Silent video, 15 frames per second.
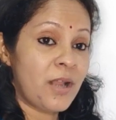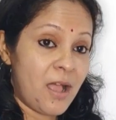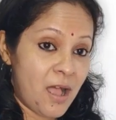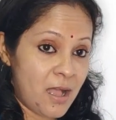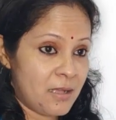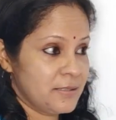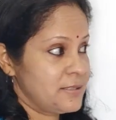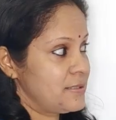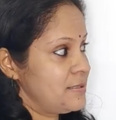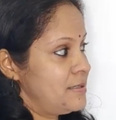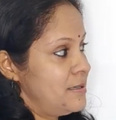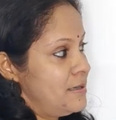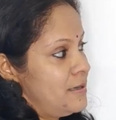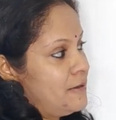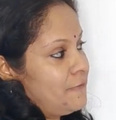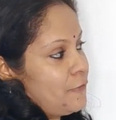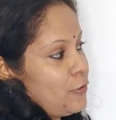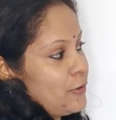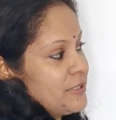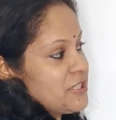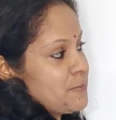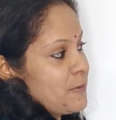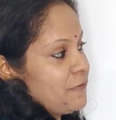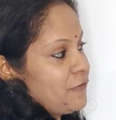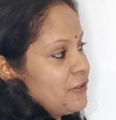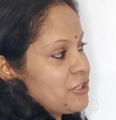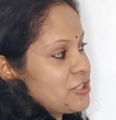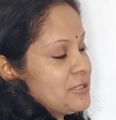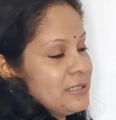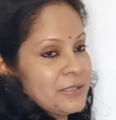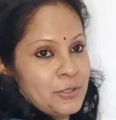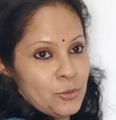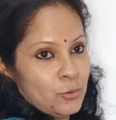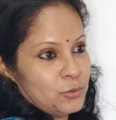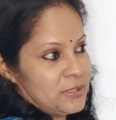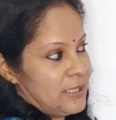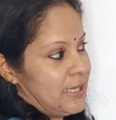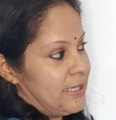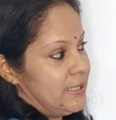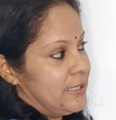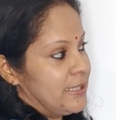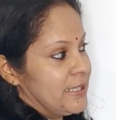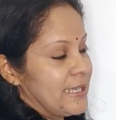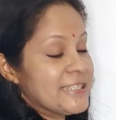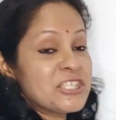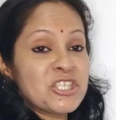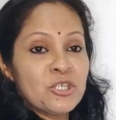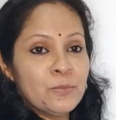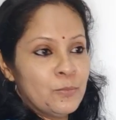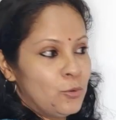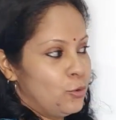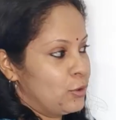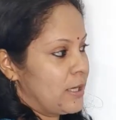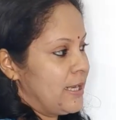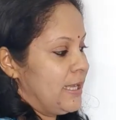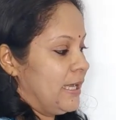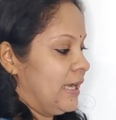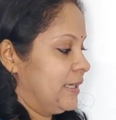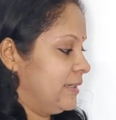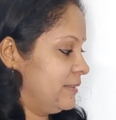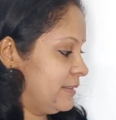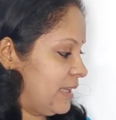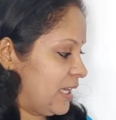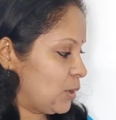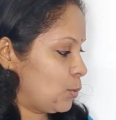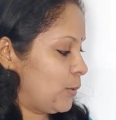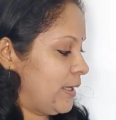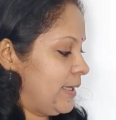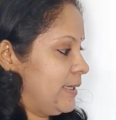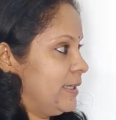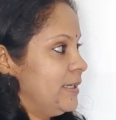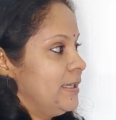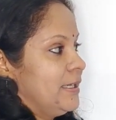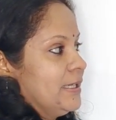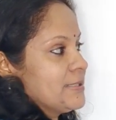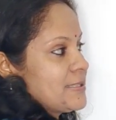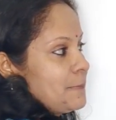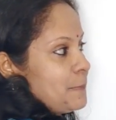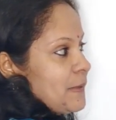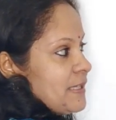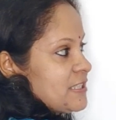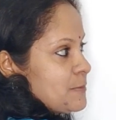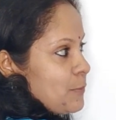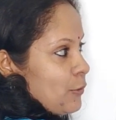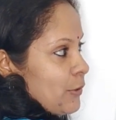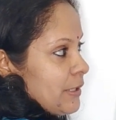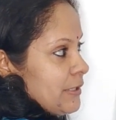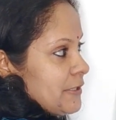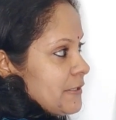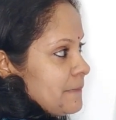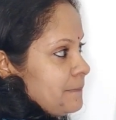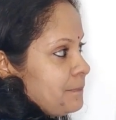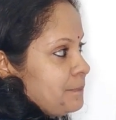hours for his professional growth and he can achieve more, and in that way it's a plus point.